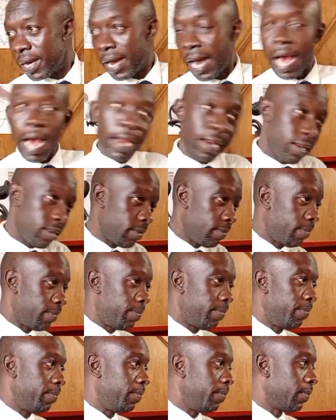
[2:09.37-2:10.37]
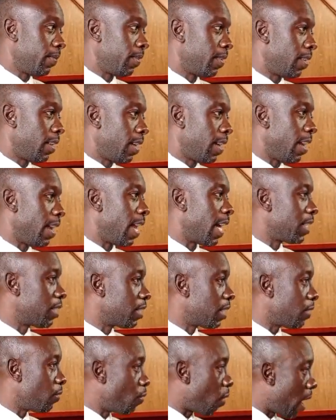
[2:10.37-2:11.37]
can. And
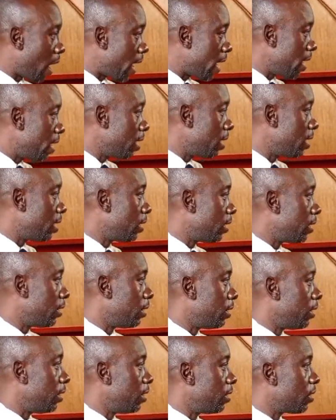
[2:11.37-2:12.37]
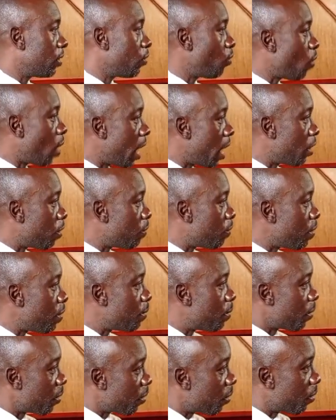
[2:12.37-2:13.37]
that's why this
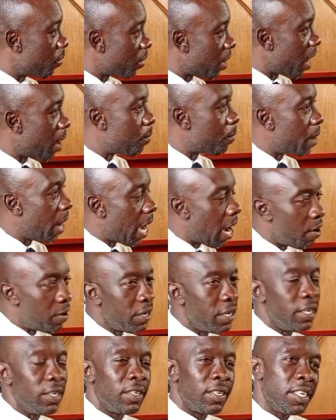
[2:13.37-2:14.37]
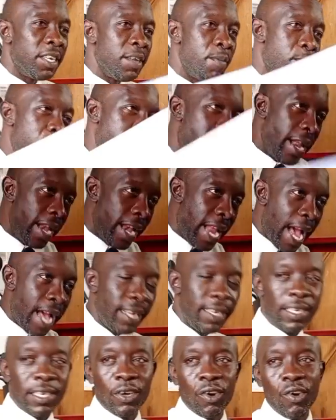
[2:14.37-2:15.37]
YLP program now is
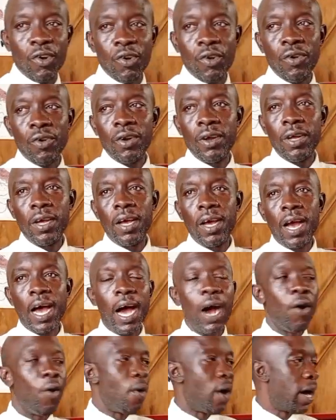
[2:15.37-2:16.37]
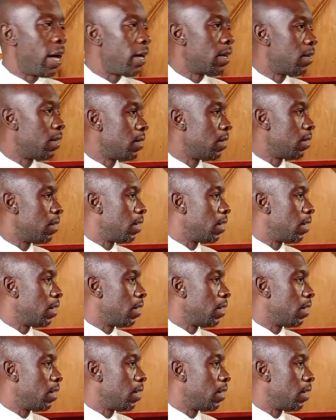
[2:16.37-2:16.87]
dependent on our